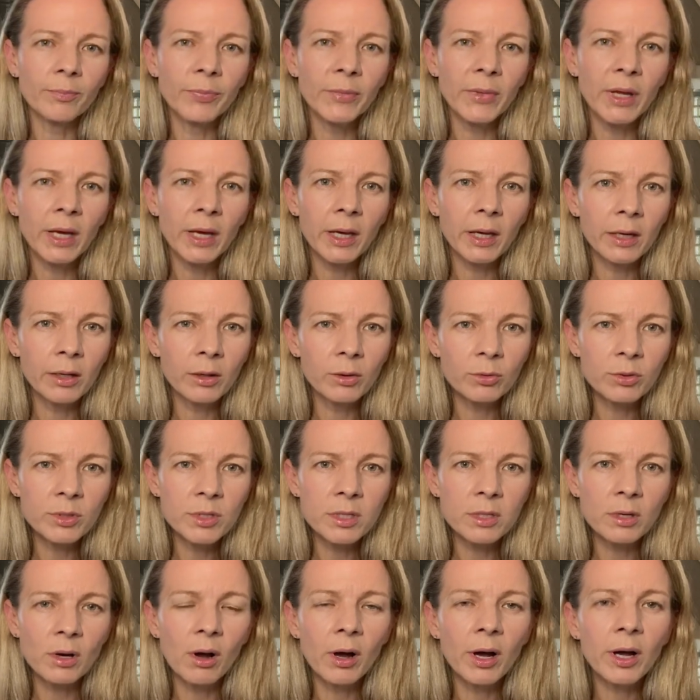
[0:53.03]
heel
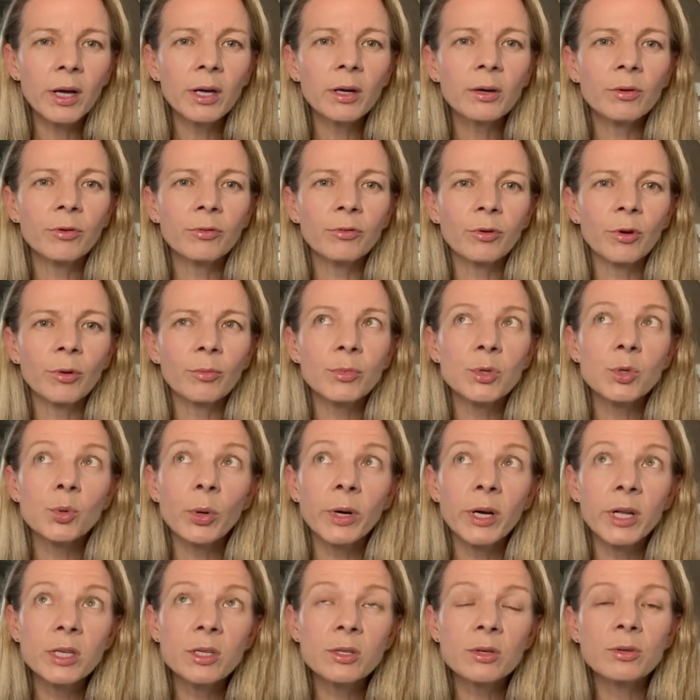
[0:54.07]
side from
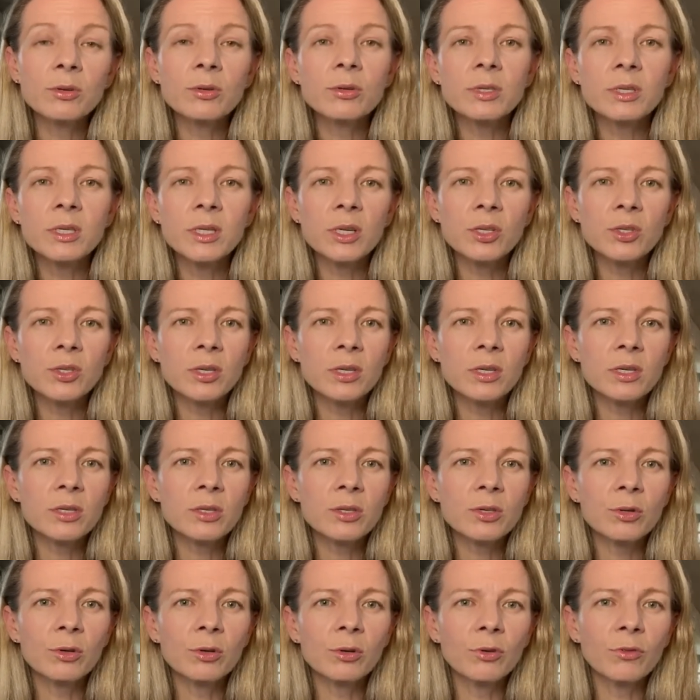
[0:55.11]
22 stitches
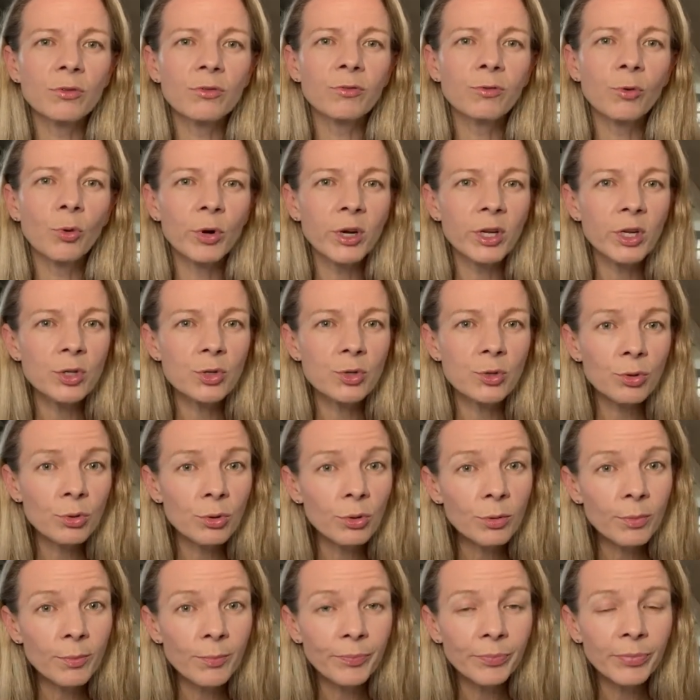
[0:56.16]
to
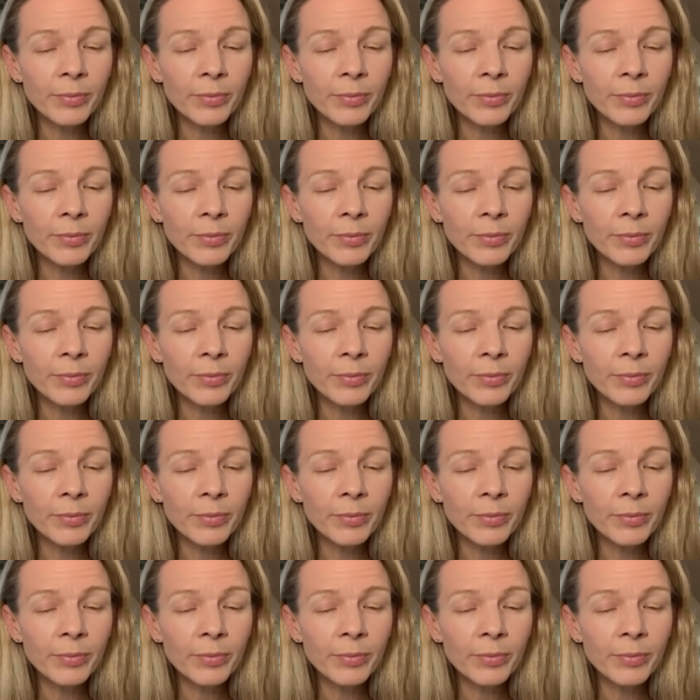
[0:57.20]
42,